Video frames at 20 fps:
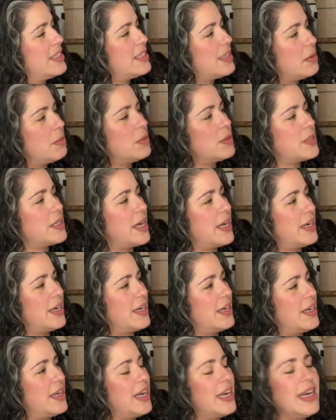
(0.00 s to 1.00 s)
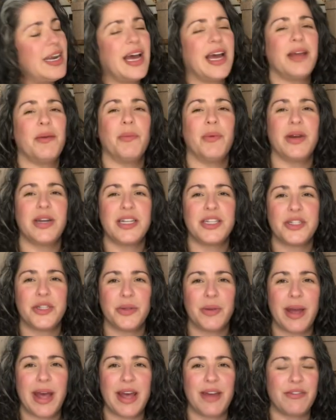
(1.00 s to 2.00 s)
double-sided, and I wanted to
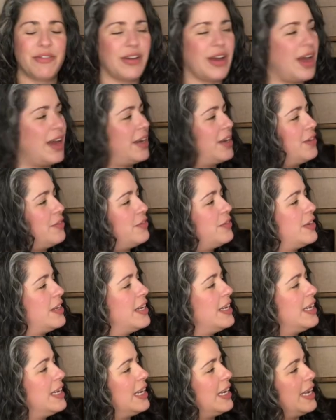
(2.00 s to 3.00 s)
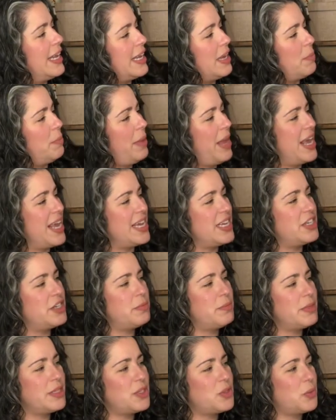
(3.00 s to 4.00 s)
have kind of like a page in
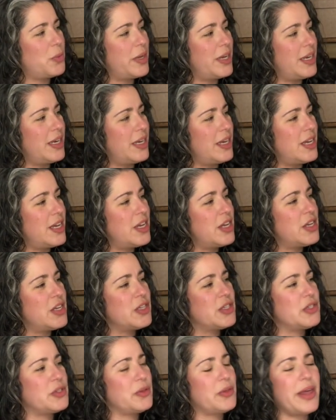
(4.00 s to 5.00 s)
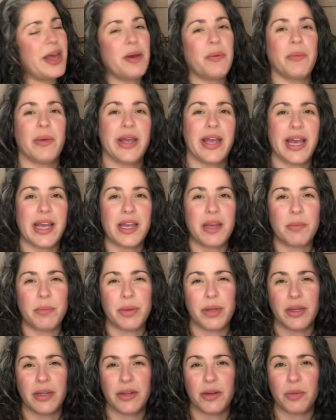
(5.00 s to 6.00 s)
between, so that way I can
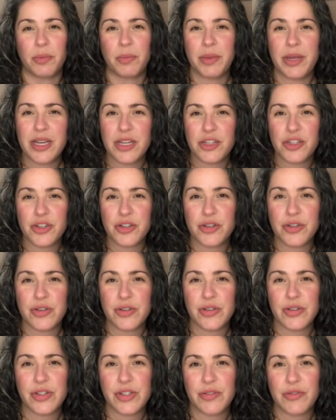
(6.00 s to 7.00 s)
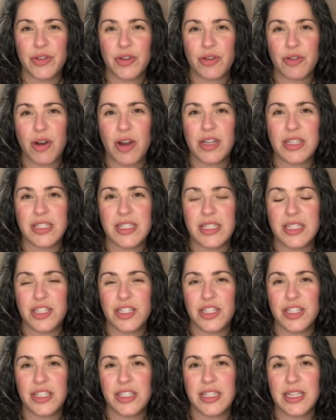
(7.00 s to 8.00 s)
put little pictures of the cross
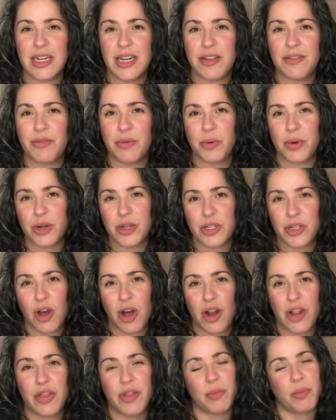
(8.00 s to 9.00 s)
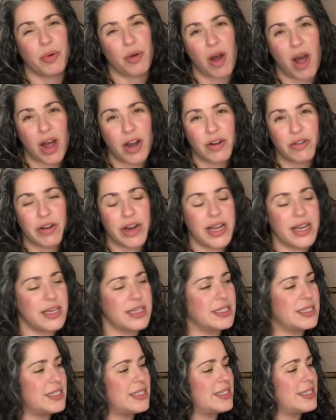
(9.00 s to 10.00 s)
stitches that I've worked on, the
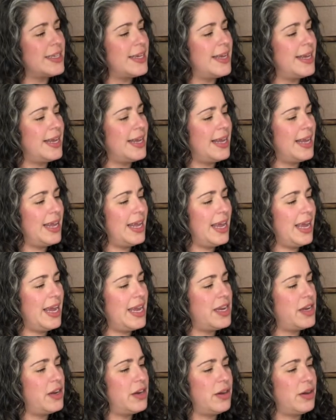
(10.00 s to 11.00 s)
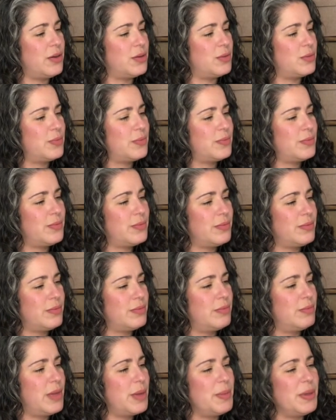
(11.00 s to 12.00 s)
progress, and you know,
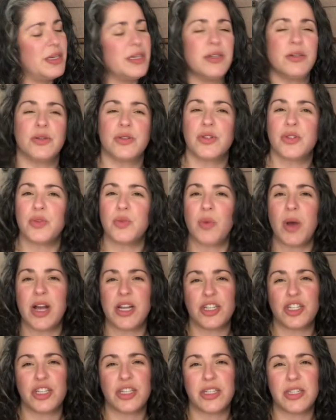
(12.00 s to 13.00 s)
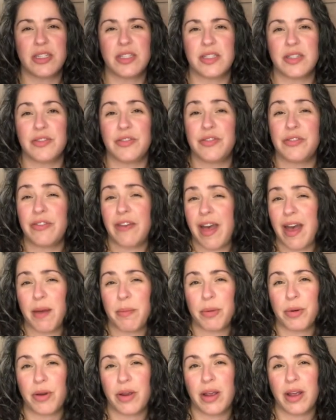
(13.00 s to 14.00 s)
maybe little swatches of
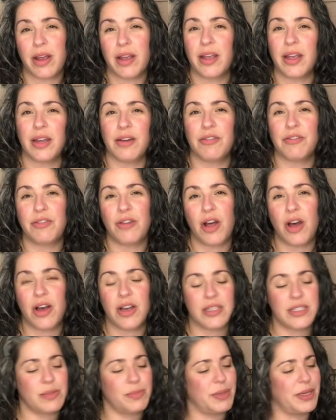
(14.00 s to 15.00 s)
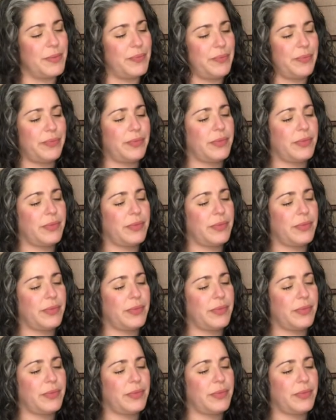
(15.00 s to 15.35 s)
fabric and floss, but